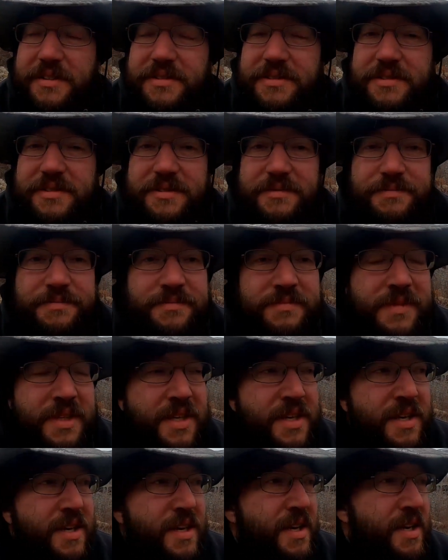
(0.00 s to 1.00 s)

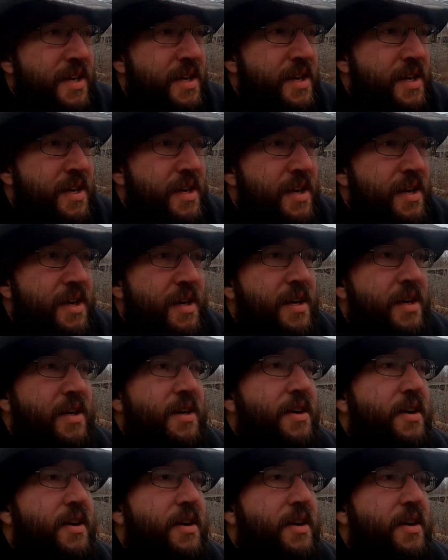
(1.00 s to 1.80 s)
So.